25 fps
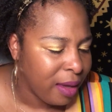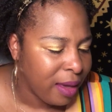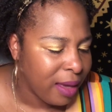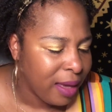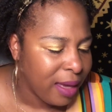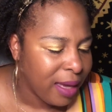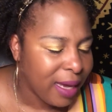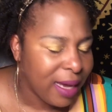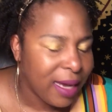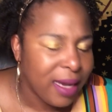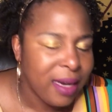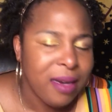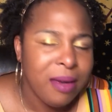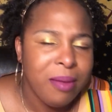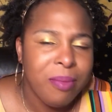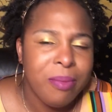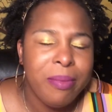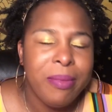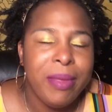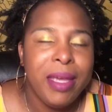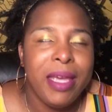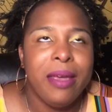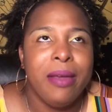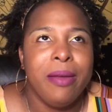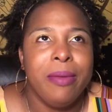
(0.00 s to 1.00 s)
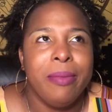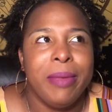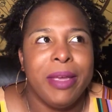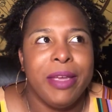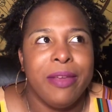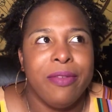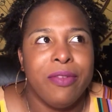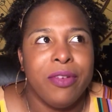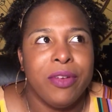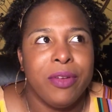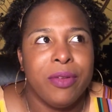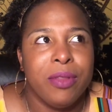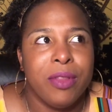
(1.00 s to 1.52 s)
I didn't make my
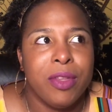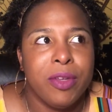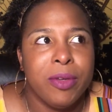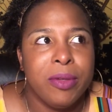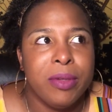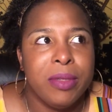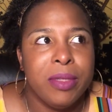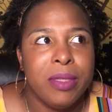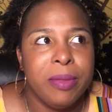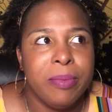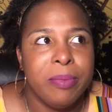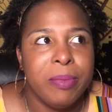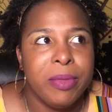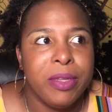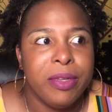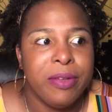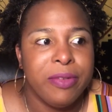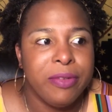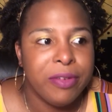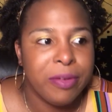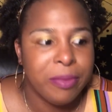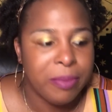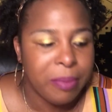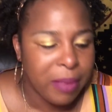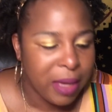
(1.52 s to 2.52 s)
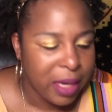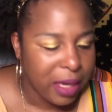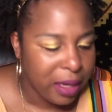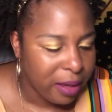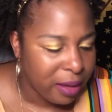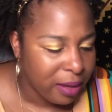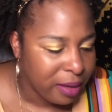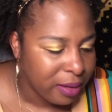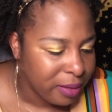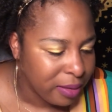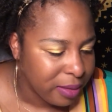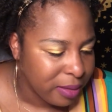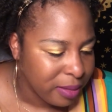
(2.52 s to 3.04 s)
vote, though, simply for
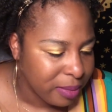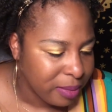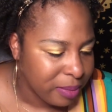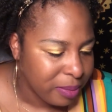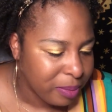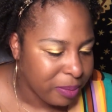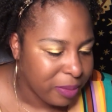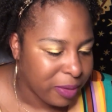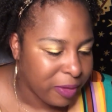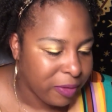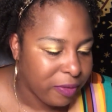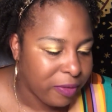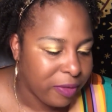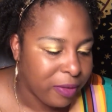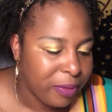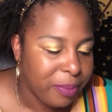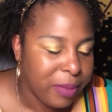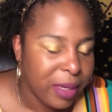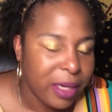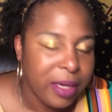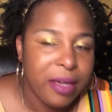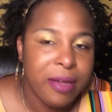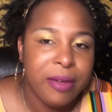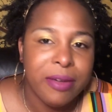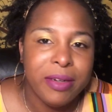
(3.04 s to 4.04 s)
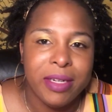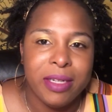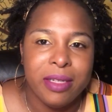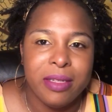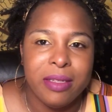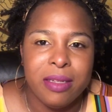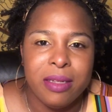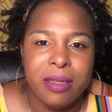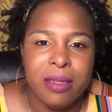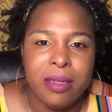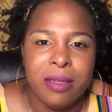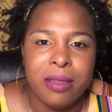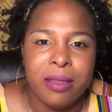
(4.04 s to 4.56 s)
me, but for many
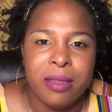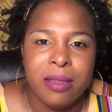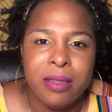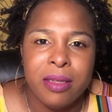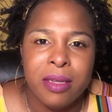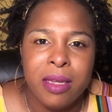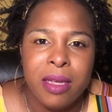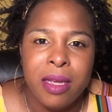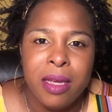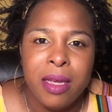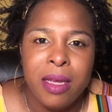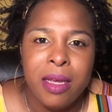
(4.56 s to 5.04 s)
reasons,